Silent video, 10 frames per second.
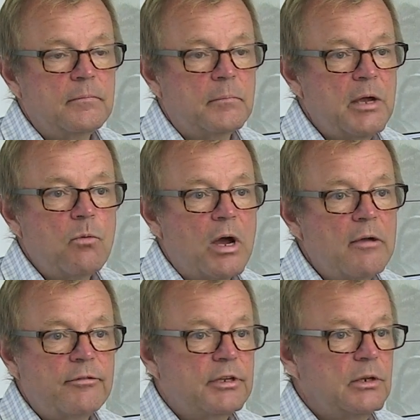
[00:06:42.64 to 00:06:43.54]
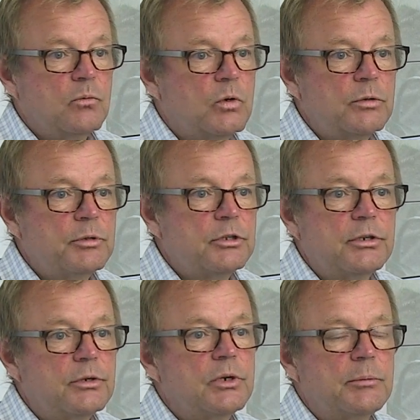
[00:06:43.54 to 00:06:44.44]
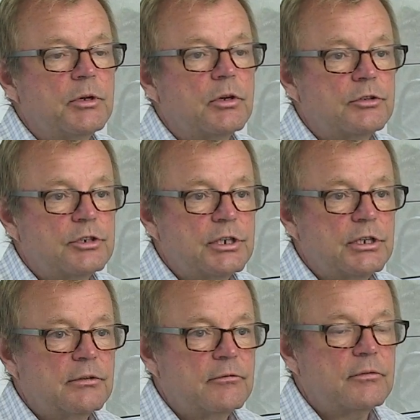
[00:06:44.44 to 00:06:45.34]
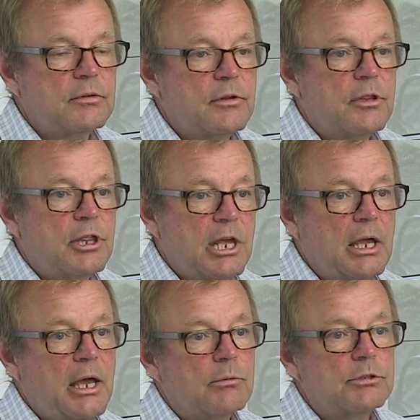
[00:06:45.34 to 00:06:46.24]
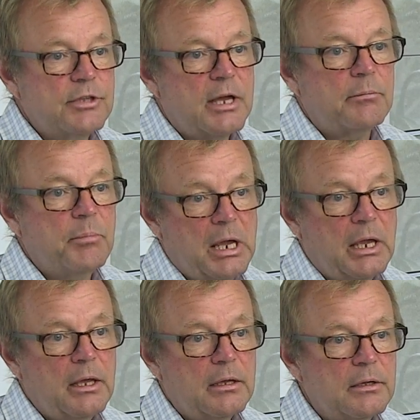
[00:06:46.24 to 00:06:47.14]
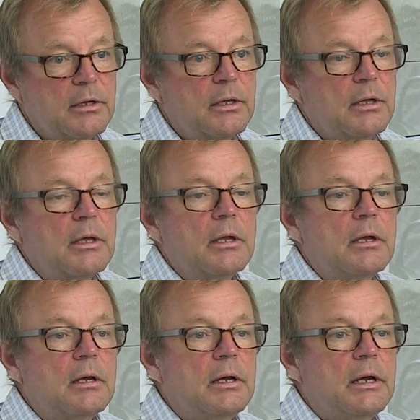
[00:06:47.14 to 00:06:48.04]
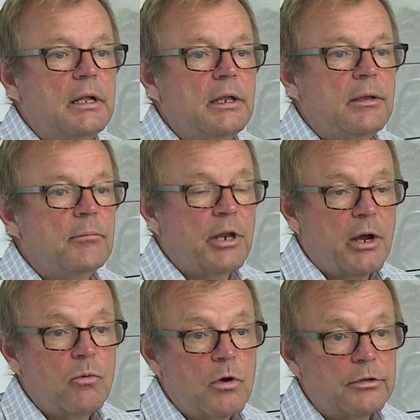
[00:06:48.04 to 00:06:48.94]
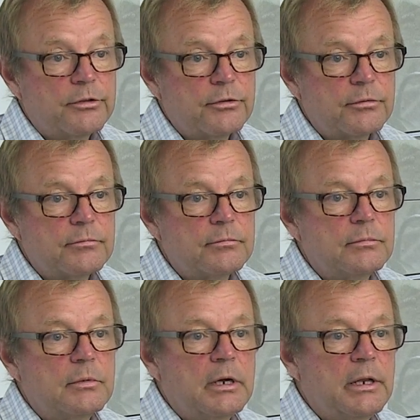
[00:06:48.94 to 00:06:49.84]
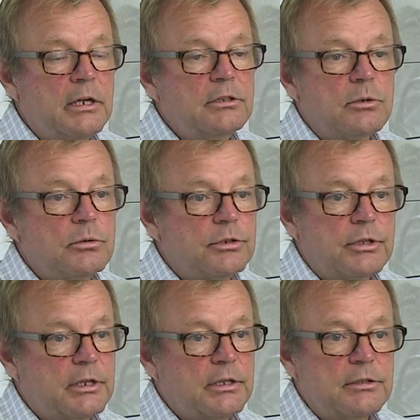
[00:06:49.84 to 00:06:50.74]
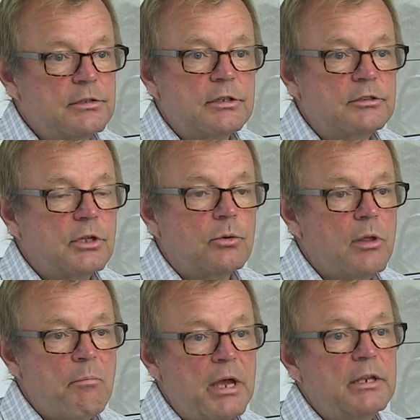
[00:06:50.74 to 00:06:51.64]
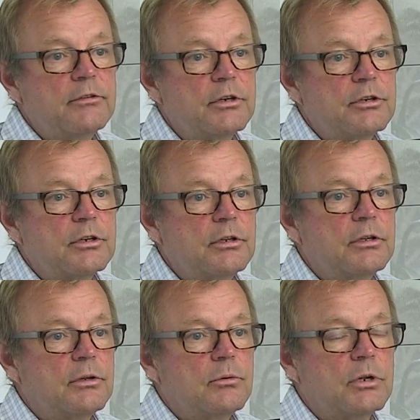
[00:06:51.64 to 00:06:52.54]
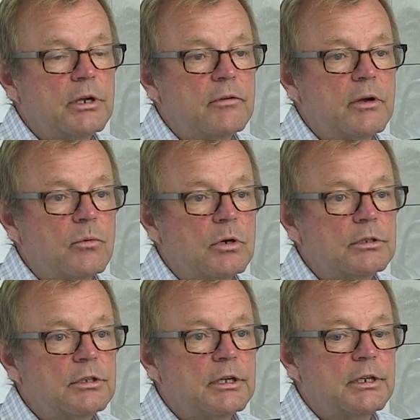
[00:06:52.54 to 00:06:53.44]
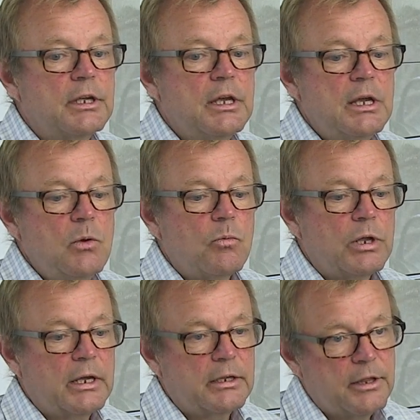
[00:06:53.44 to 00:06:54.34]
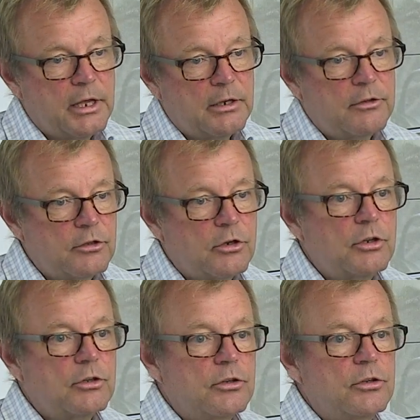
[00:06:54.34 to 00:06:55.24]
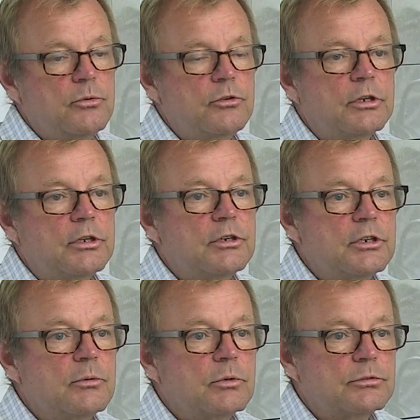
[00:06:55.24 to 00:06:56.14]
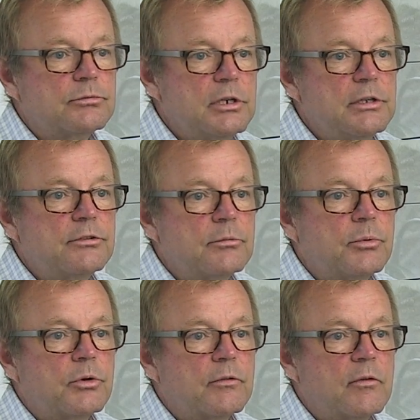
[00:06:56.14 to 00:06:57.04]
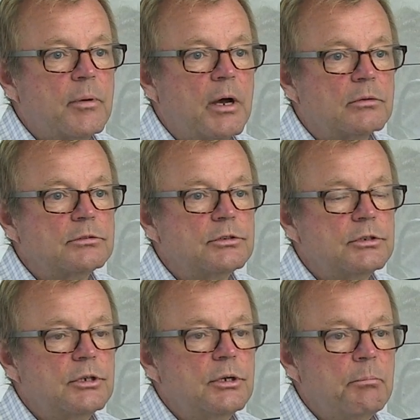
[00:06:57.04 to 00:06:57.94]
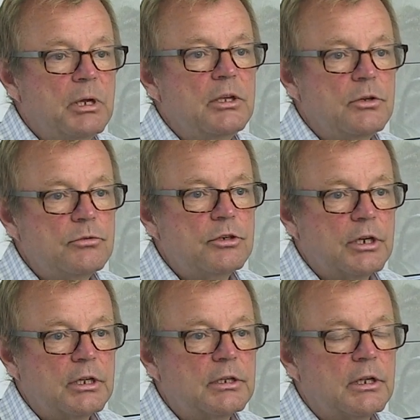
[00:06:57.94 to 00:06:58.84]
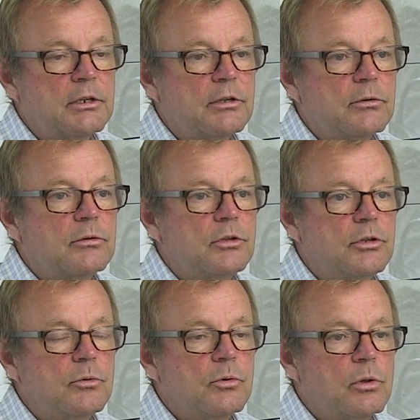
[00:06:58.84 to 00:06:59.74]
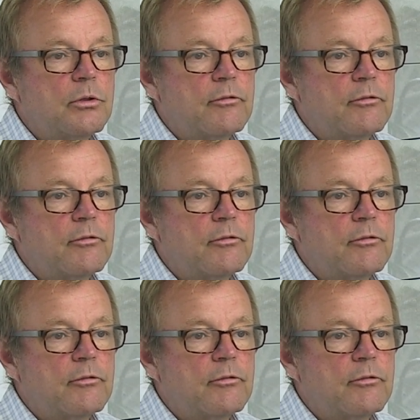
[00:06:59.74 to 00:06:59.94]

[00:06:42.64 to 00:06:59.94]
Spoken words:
my wife didn't want me to do it because she didn't think I was that big, but I was. And I told her that it's totally my decision to do whatever I want, and when I then started to use it, she was really supportive about me using it and to do all the